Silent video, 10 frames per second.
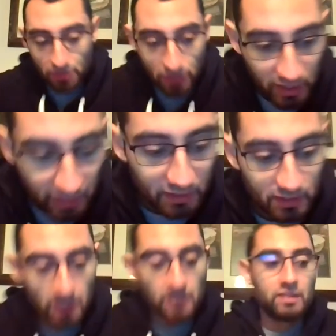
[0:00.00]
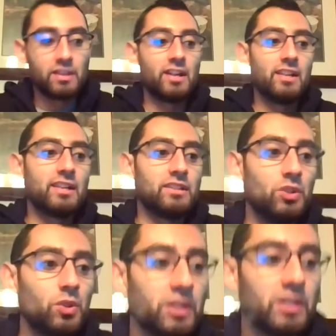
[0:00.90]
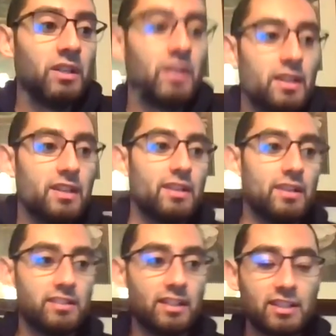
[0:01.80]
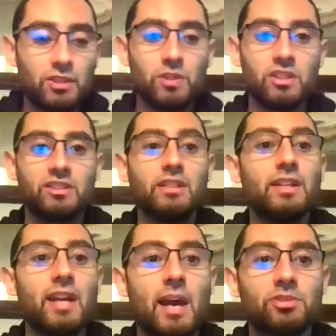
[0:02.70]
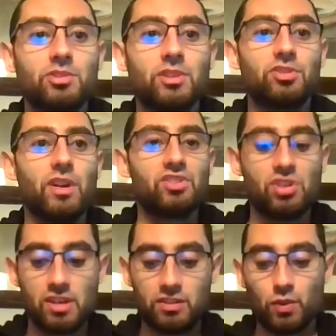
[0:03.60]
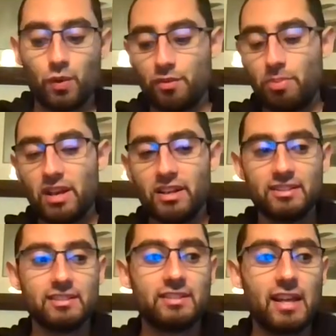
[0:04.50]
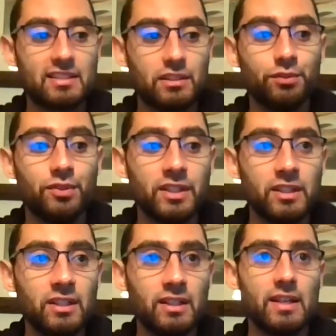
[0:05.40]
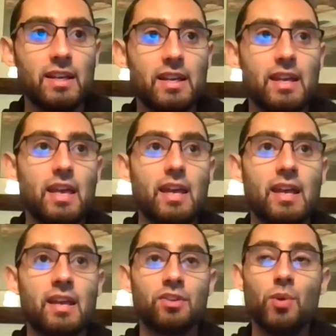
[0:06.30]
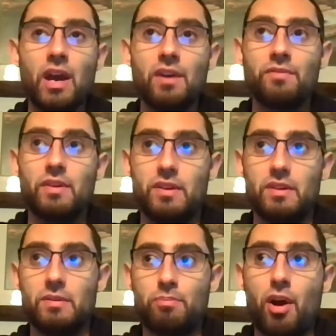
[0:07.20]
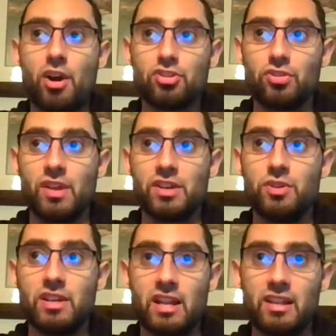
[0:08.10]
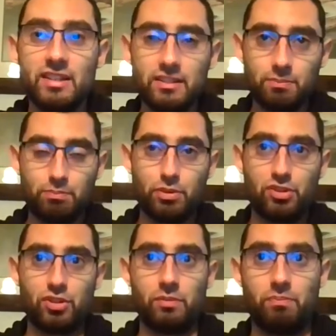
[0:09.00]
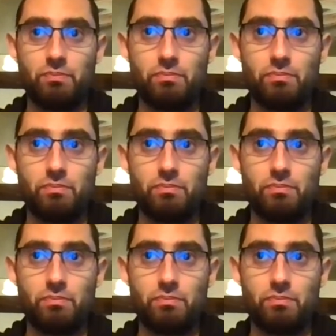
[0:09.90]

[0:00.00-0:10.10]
the things that i like doing is I like doing the seated hamstring stretch. So if your pain isn't as severe and you have posture that you can at least put your